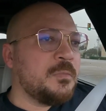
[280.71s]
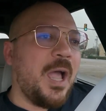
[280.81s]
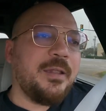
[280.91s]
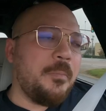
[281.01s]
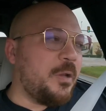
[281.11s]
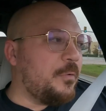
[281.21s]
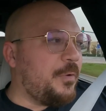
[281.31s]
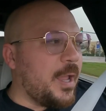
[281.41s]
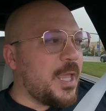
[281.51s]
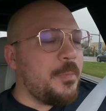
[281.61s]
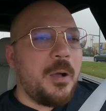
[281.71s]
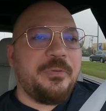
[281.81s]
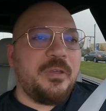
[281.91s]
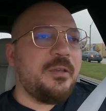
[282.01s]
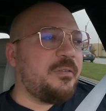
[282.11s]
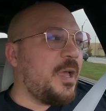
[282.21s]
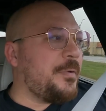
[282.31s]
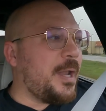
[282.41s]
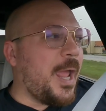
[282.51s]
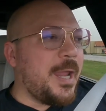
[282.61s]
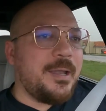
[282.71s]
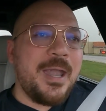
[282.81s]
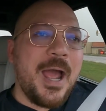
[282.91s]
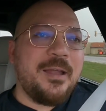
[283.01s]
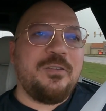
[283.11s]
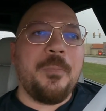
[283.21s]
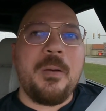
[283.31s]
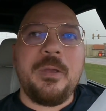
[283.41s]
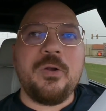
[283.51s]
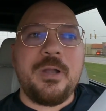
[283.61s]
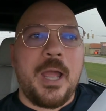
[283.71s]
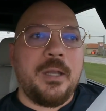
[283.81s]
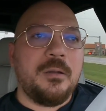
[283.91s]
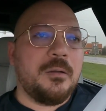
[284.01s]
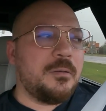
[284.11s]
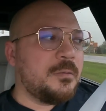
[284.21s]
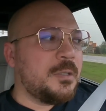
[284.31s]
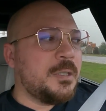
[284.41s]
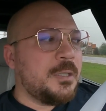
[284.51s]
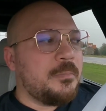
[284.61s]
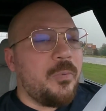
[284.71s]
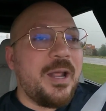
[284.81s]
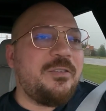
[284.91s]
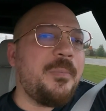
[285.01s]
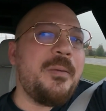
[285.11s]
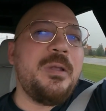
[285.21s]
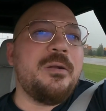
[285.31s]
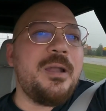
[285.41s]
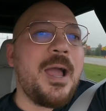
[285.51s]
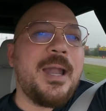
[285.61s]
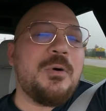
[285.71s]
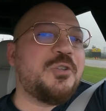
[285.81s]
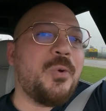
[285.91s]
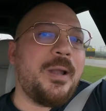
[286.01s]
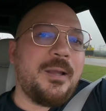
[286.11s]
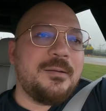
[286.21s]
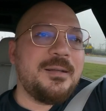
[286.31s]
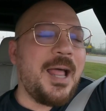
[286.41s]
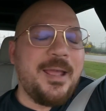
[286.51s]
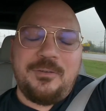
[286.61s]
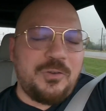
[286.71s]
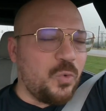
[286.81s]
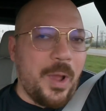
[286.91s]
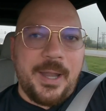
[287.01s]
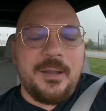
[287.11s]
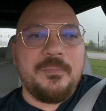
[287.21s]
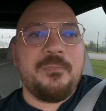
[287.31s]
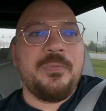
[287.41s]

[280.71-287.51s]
And then minute five came up, six, seven, eight, nine. Stop at minute nine. But when I stepped at Mino 9, I was sweating, like sweating.